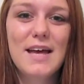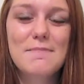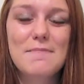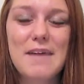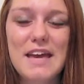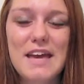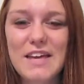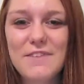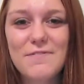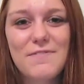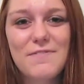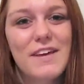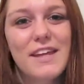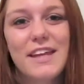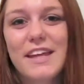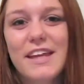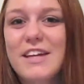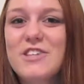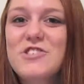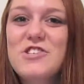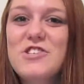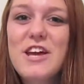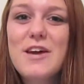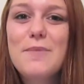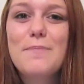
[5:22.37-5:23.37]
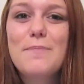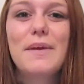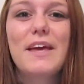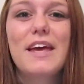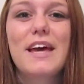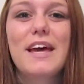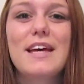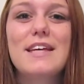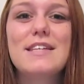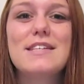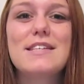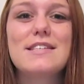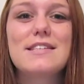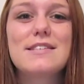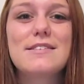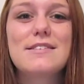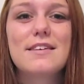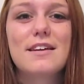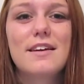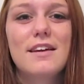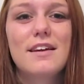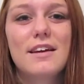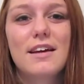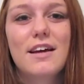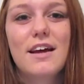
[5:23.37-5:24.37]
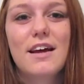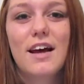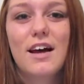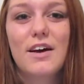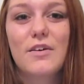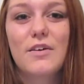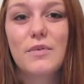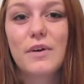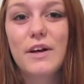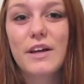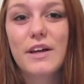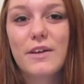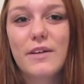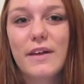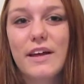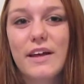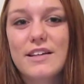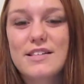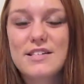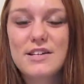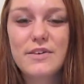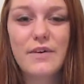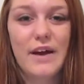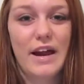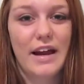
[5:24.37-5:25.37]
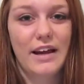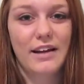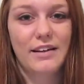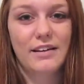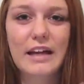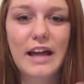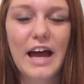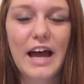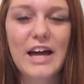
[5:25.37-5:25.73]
make you feel like shit because of what you like doing.